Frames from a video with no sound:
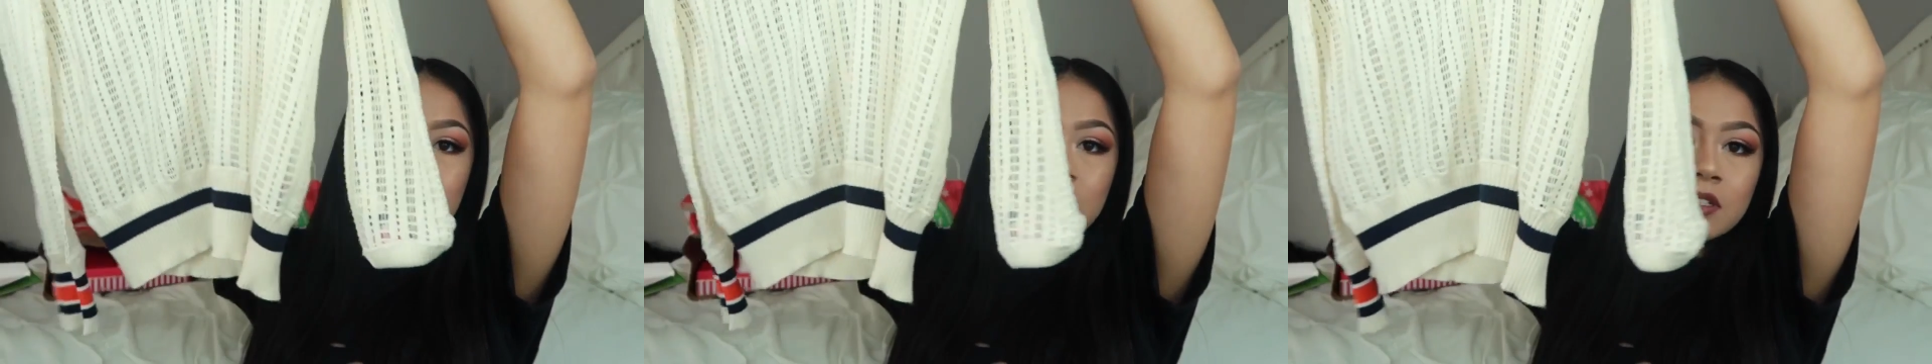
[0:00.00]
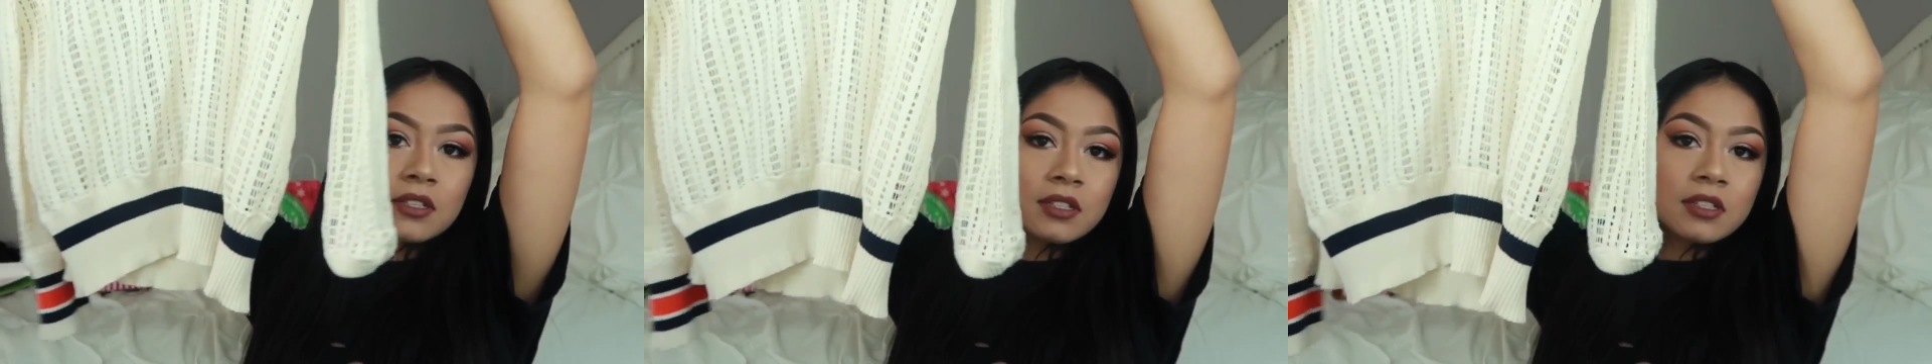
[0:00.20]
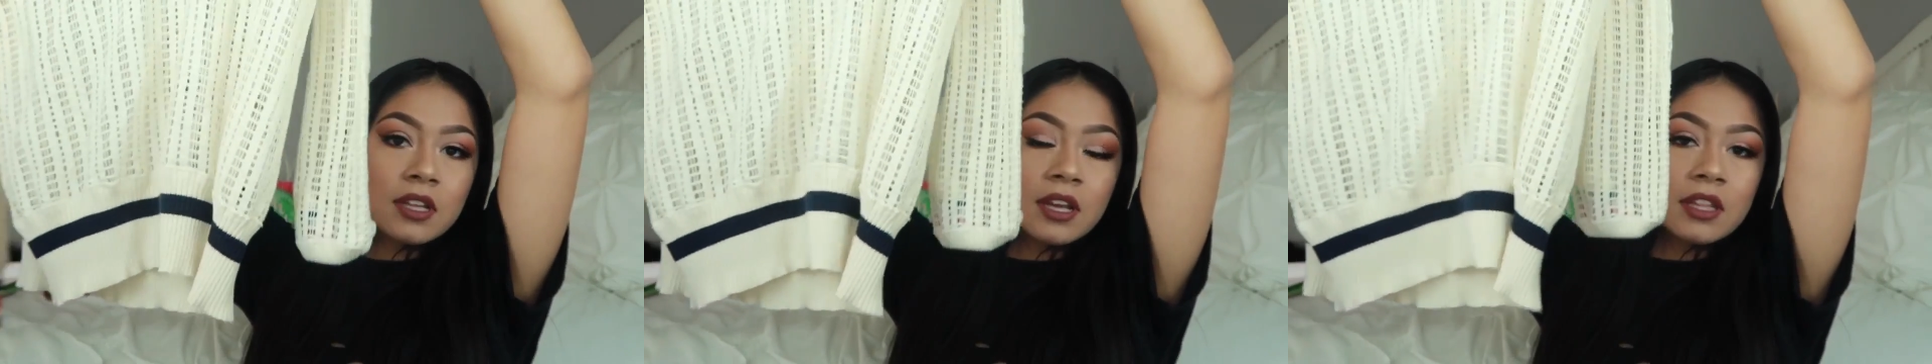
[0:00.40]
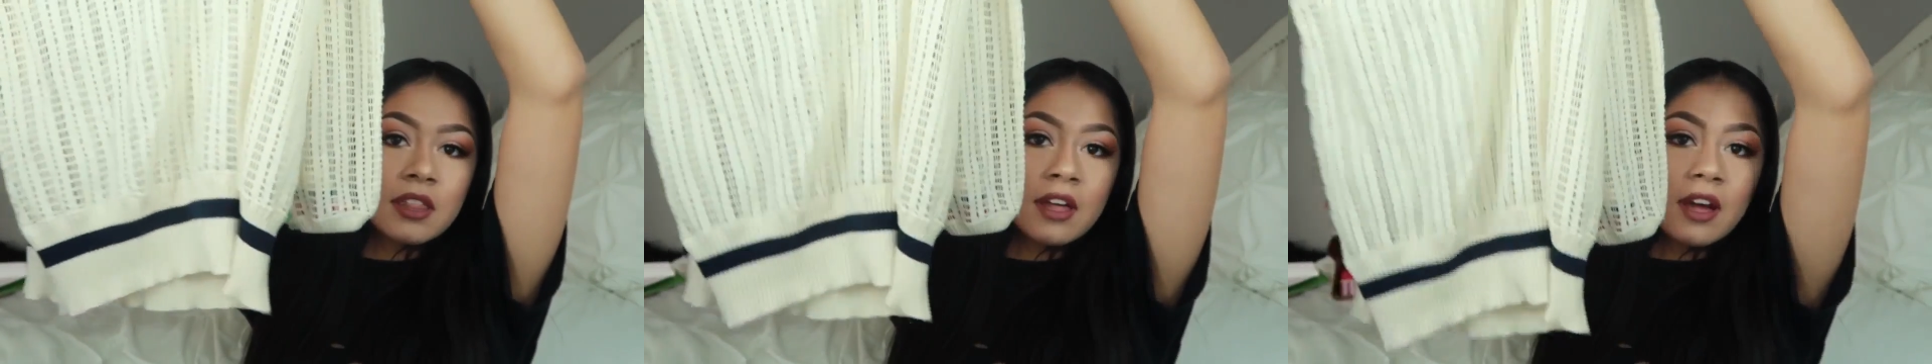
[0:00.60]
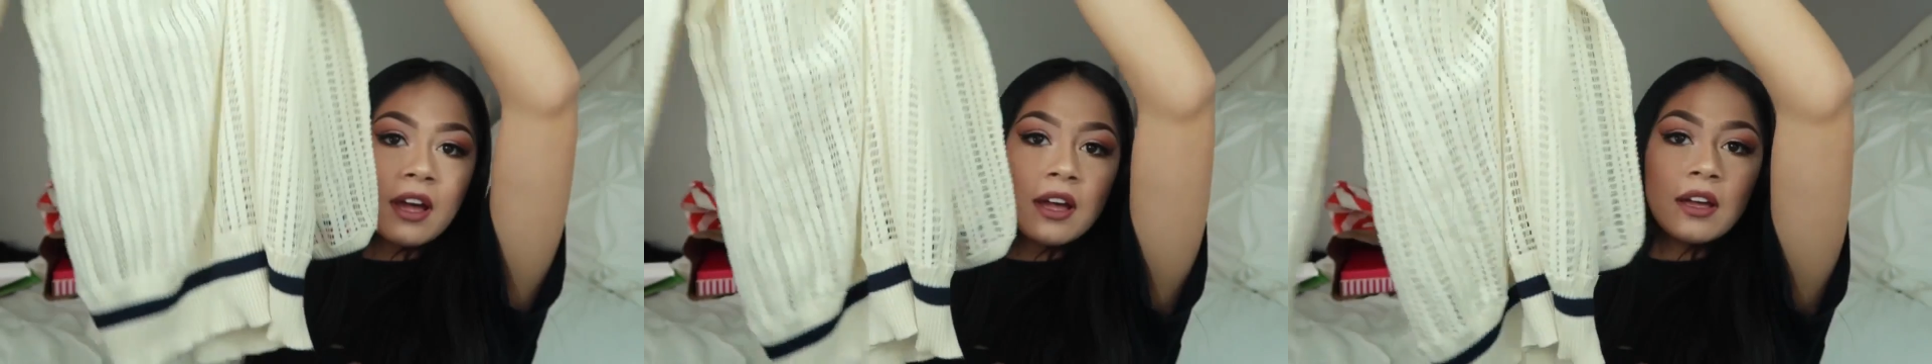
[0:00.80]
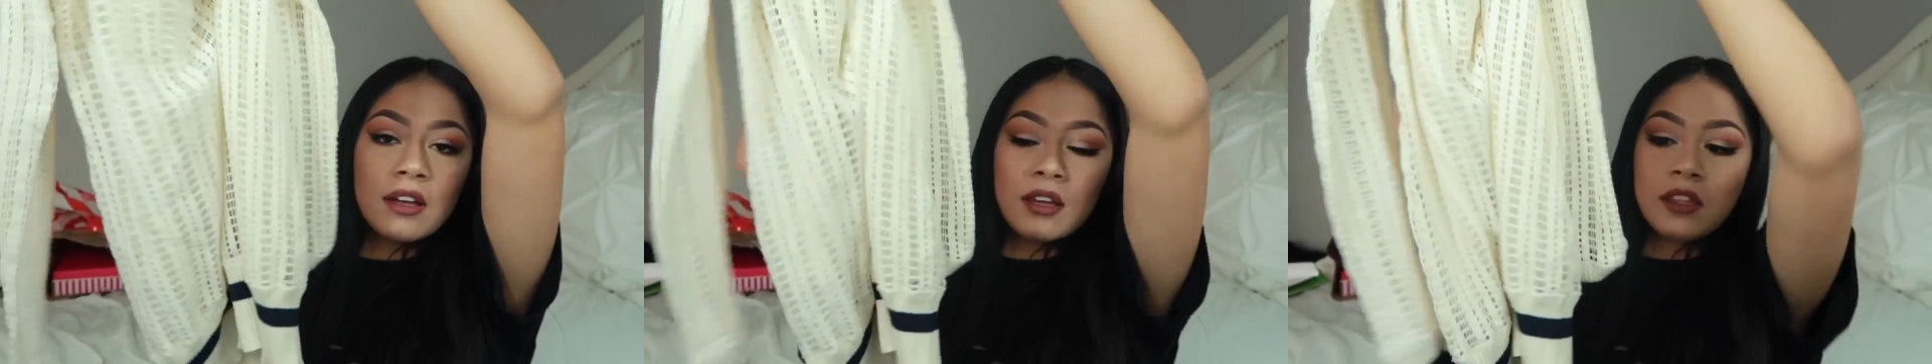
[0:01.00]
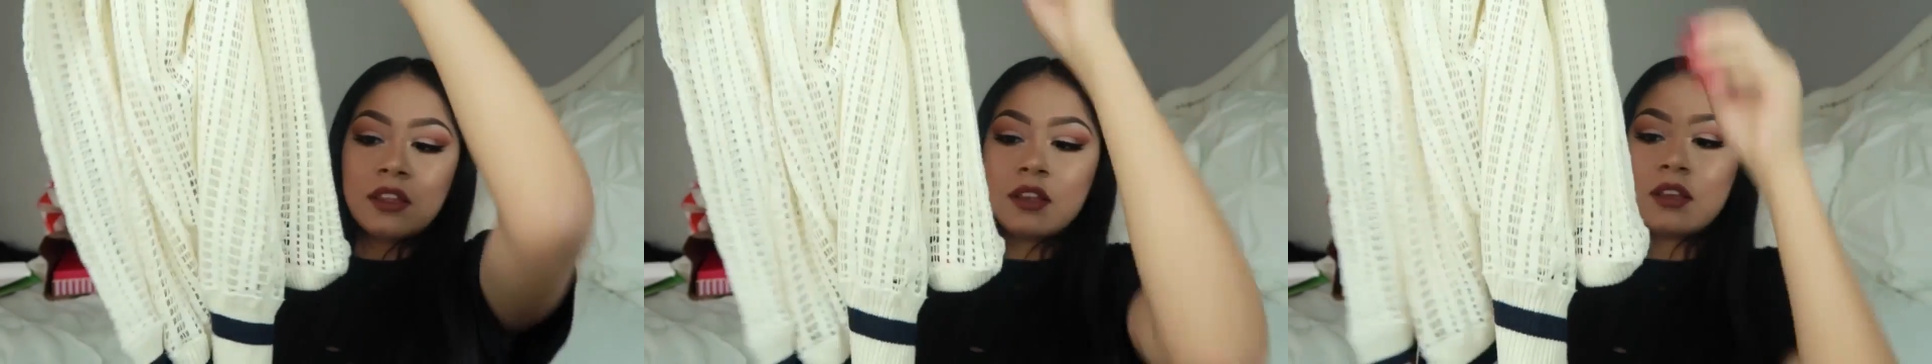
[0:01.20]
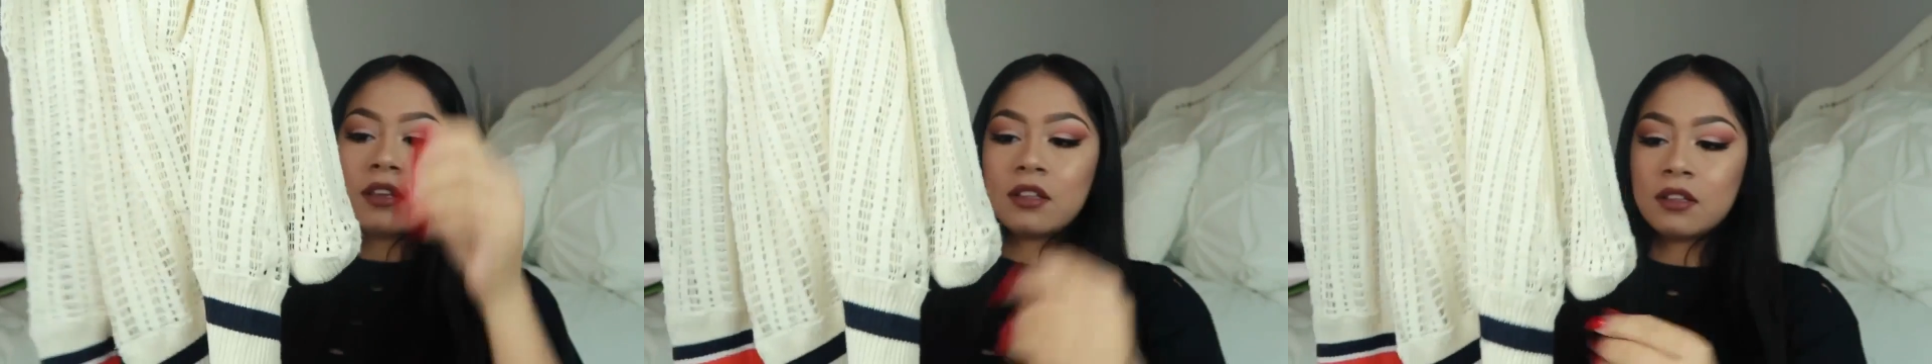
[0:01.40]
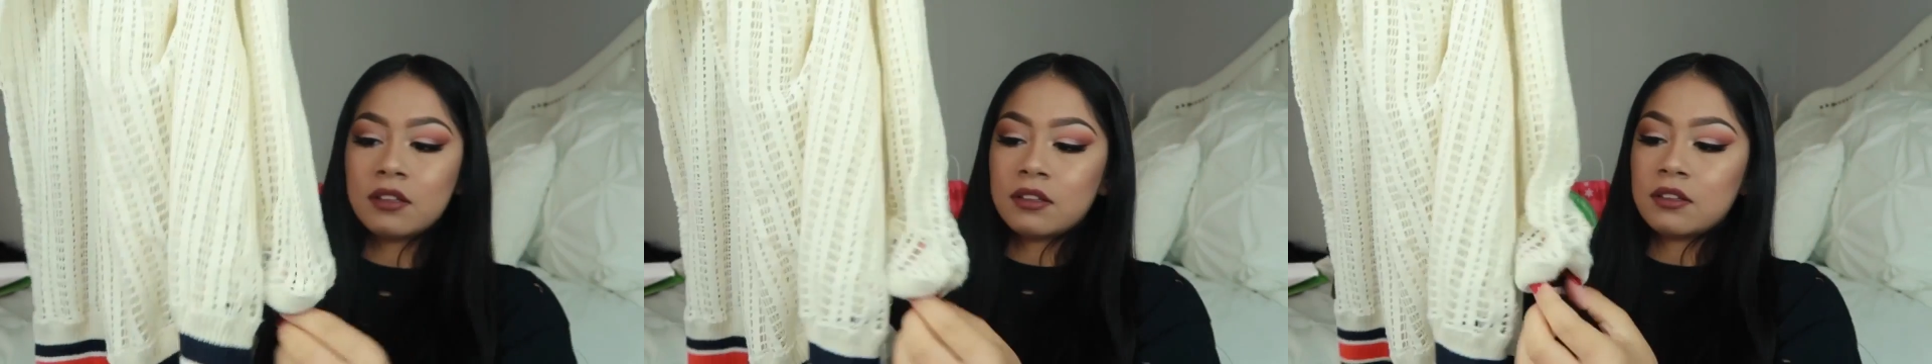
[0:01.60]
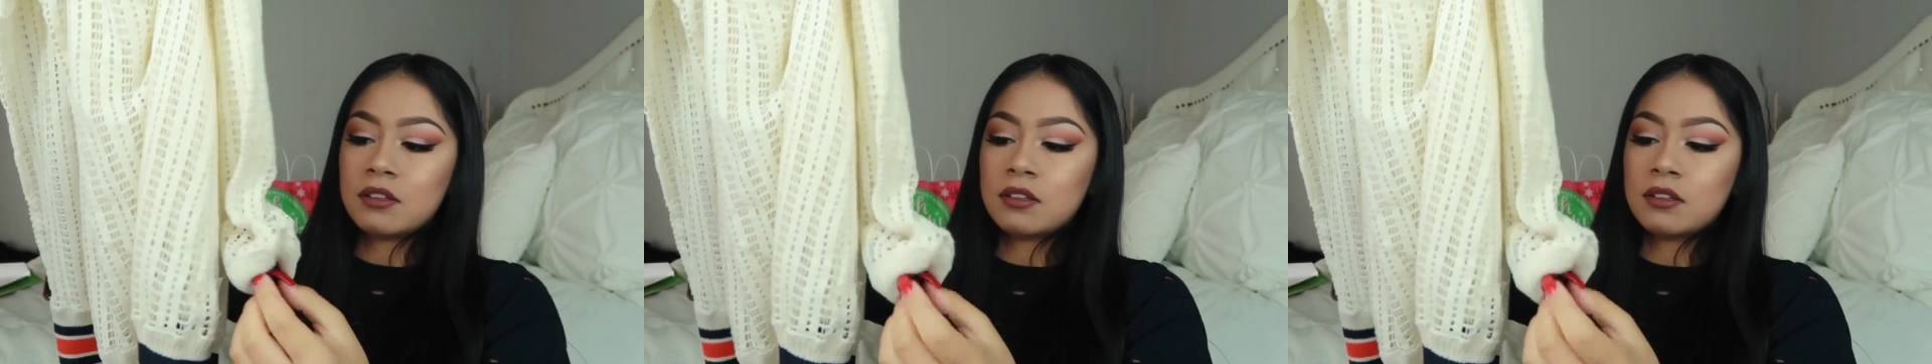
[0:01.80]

Just looks like that. And